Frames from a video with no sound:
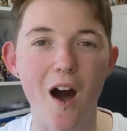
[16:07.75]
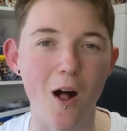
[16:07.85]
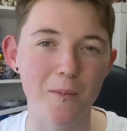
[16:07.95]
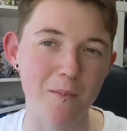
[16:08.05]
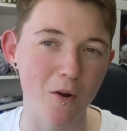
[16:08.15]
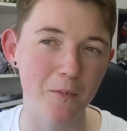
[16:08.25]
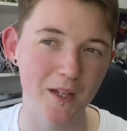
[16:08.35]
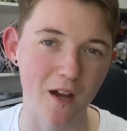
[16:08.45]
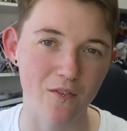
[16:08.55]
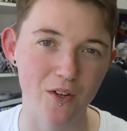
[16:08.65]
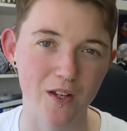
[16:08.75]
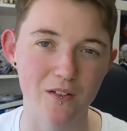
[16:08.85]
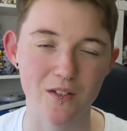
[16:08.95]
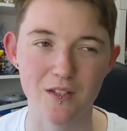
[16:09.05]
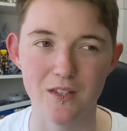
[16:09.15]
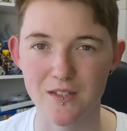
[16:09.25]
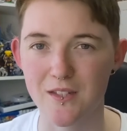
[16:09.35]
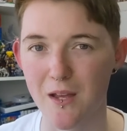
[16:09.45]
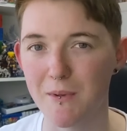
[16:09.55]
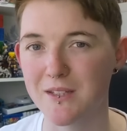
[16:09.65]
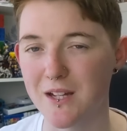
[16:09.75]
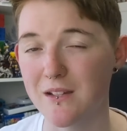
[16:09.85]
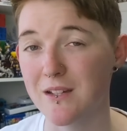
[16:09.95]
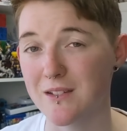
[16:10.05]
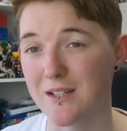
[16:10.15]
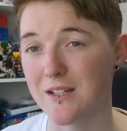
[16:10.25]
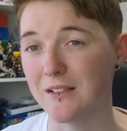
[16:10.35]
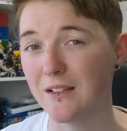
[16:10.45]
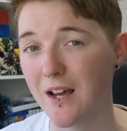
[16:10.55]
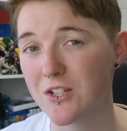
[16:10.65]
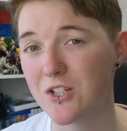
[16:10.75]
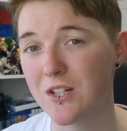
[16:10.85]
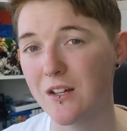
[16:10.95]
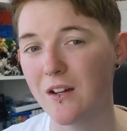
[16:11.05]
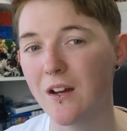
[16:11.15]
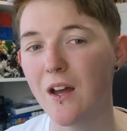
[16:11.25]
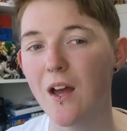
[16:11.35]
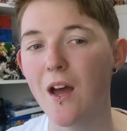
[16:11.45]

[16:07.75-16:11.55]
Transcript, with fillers: I'll be probably covering it to the same extent as I did last year.